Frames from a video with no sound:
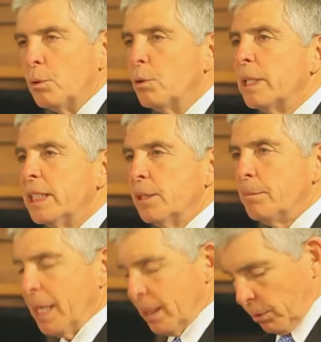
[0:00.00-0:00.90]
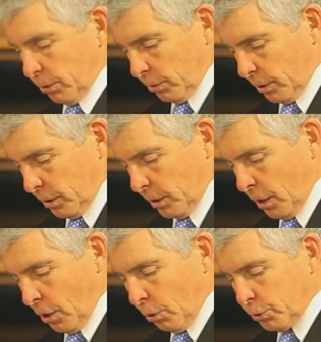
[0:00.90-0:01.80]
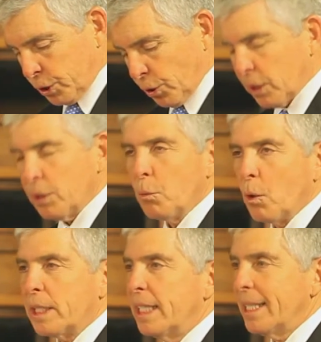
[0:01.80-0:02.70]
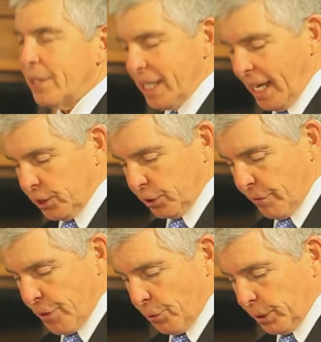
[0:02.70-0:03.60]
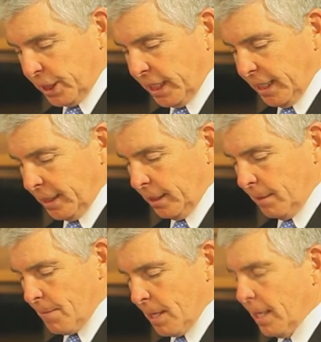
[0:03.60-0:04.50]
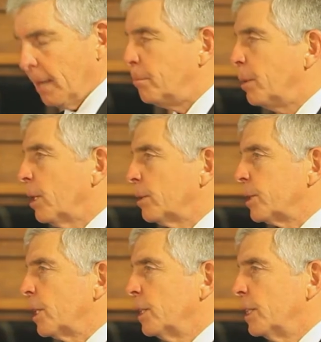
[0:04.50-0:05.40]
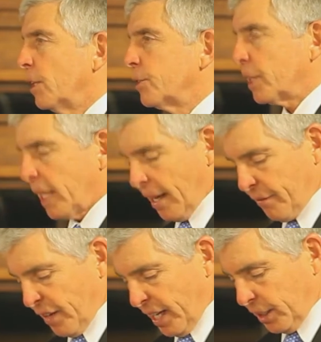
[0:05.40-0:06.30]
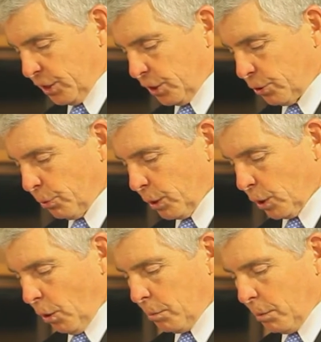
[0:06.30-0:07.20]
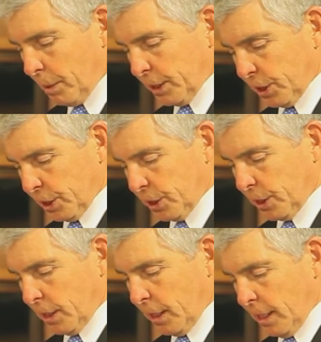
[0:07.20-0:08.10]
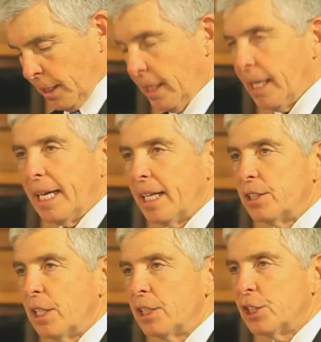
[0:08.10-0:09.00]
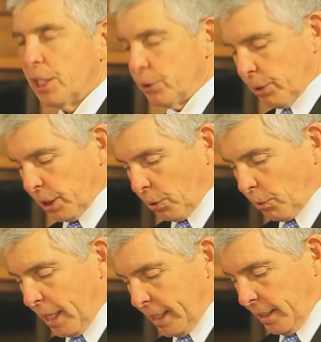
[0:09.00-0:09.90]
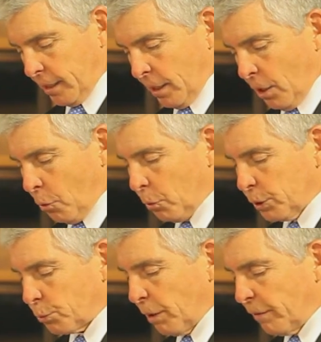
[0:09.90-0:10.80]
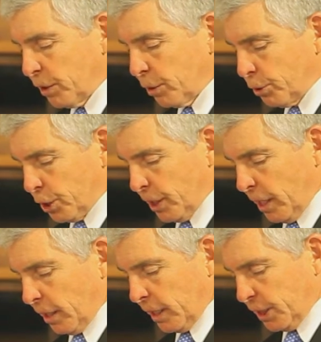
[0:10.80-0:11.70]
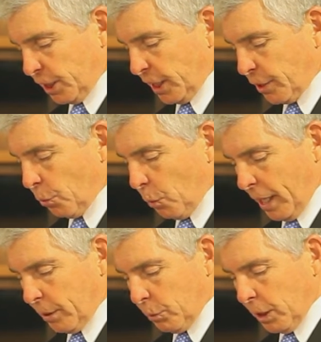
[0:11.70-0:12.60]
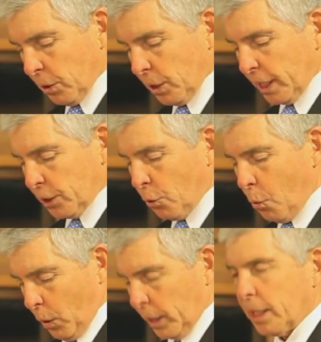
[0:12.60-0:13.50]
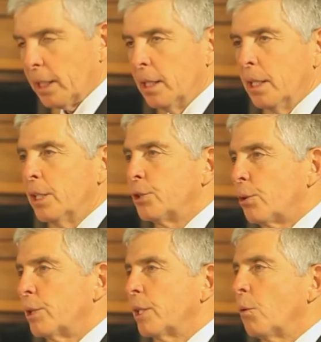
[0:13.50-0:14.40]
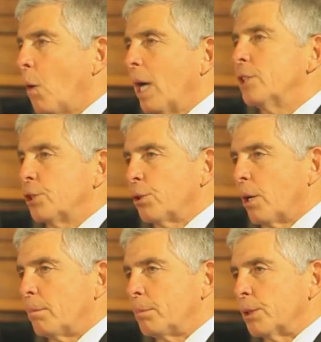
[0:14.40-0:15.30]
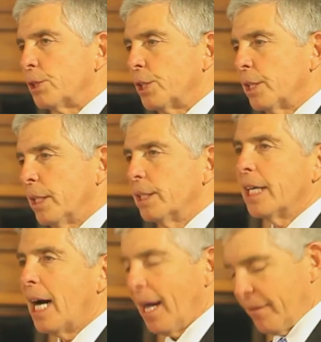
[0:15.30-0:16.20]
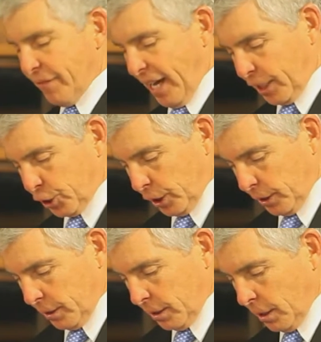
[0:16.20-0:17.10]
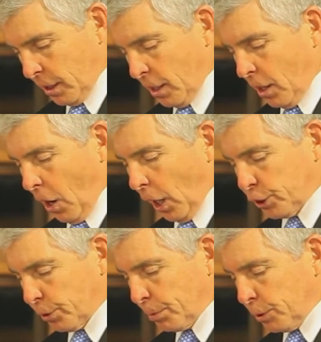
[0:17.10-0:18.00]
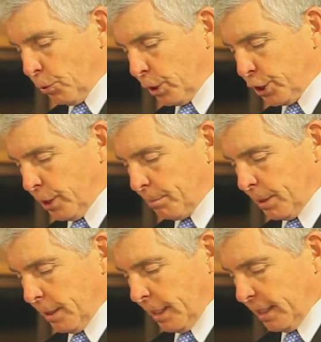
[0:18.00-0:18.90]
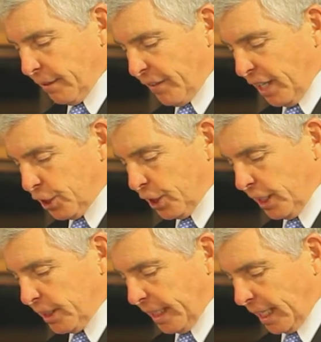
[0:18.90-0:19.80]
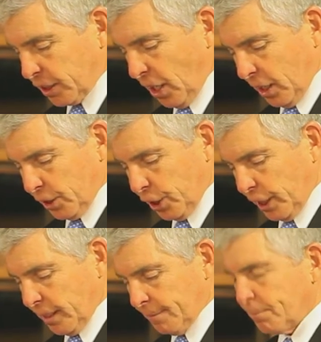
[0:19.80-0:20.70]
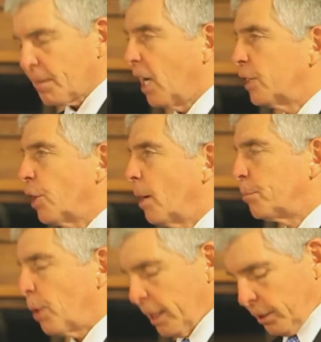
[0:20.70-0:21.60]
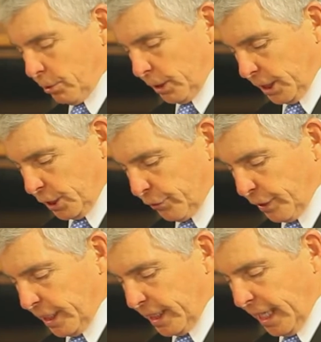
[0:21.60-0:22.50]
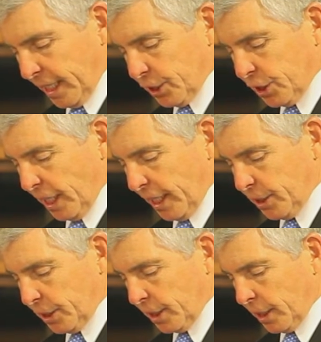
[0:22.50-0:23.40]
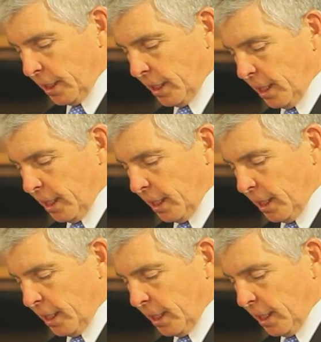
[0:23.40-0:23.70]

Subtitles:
Rui Ribeiro, who started working at the age of 13 and built Delta Cafes into a global business. And Sandra Correa, who is revolutionizing the way we look at cork, turning wine stoppers into high fashion. Entrepreneurship, innovation, and technology are top priorities for the United States.